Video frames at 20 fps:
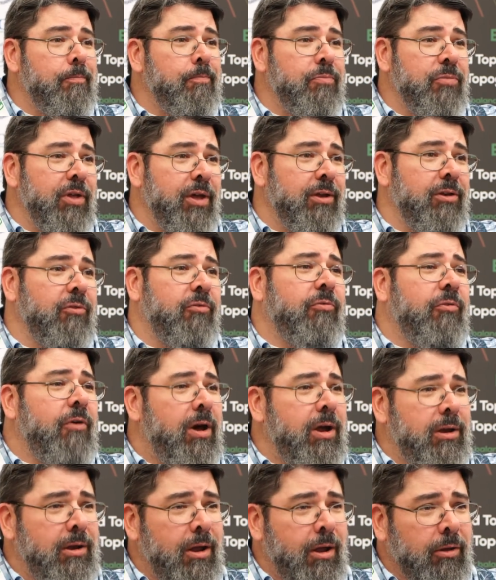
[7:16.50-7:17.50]
then to
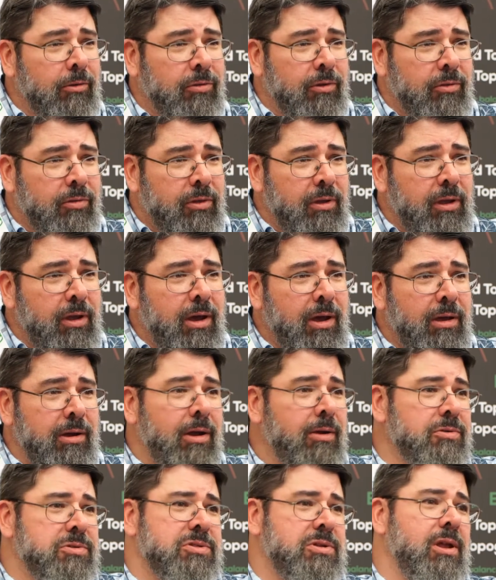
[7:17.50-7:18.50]
find out that they had
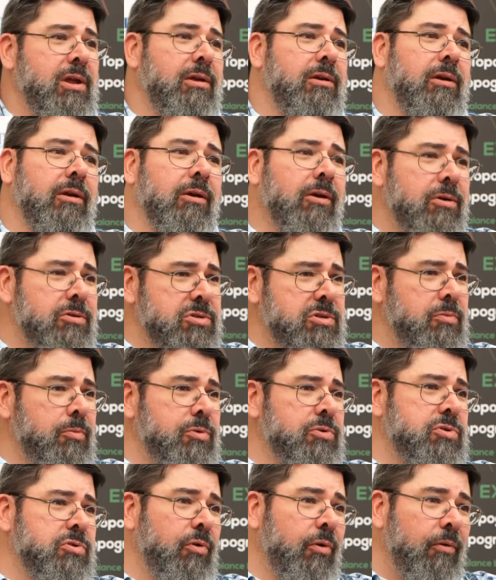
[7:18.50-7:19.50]
outstanding
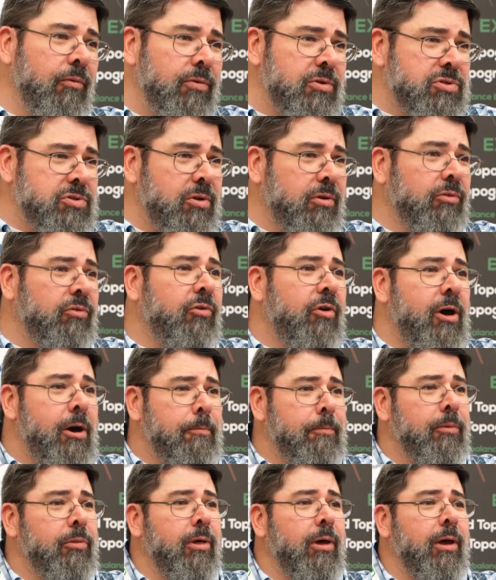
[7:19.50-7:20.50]
customer service on
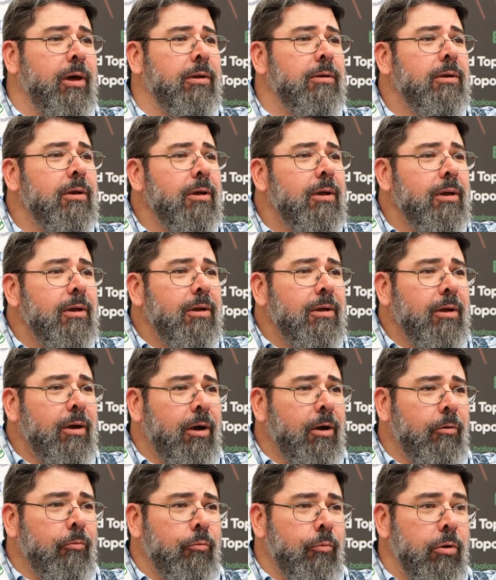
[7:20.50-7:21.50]
top of that
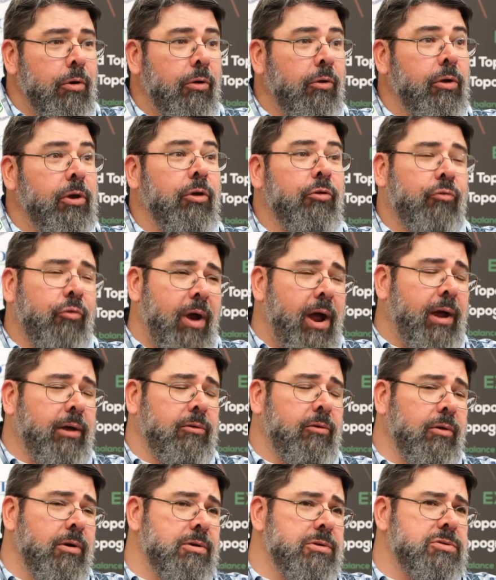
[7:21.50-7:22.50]
really
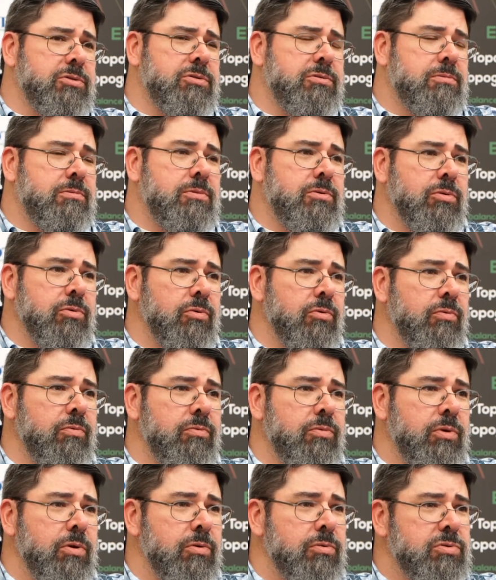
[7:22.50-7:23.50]
attracted us
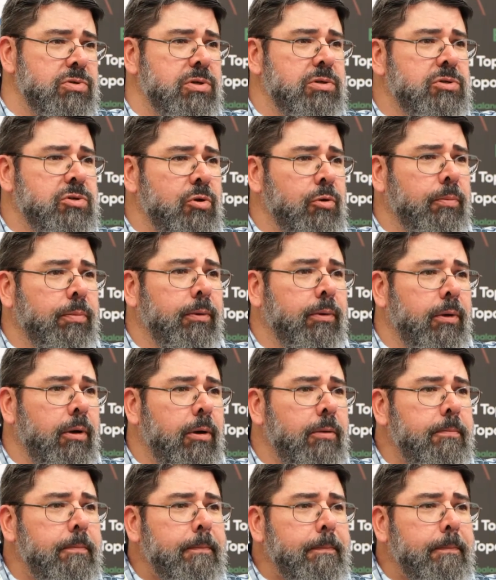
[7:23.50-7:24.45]
to using TopoDOT.